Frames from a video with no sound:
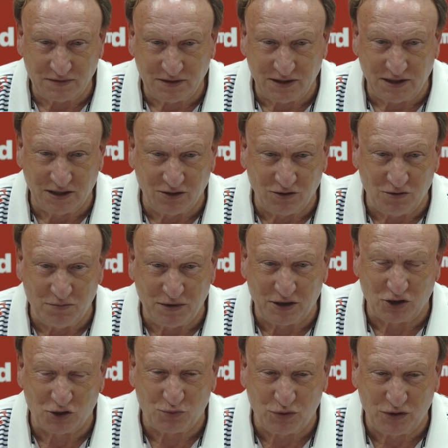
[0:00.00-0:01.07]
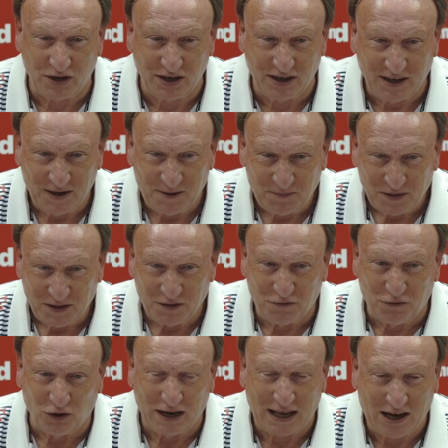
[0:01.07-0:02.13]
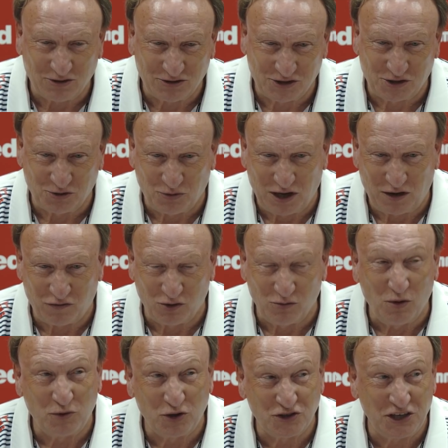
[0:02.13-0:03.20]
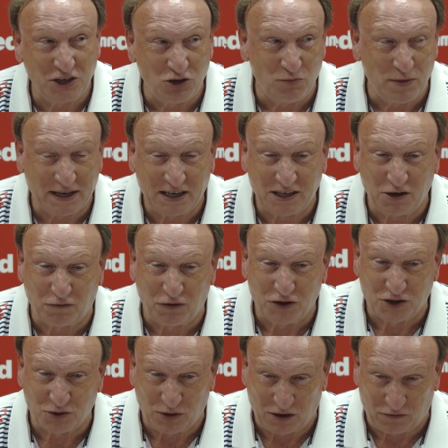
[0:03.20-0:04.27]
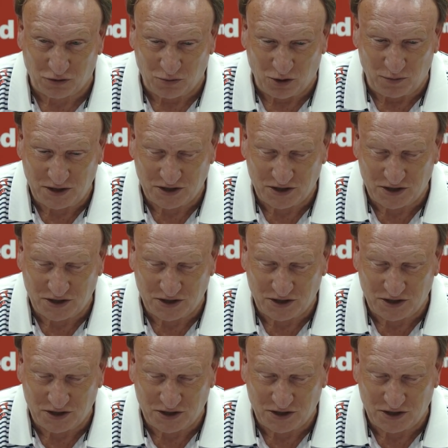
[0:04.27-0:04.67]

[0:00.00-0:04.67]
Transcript: you know, at Middlesbrough. And, full houses away from home because they do make a difference away from home.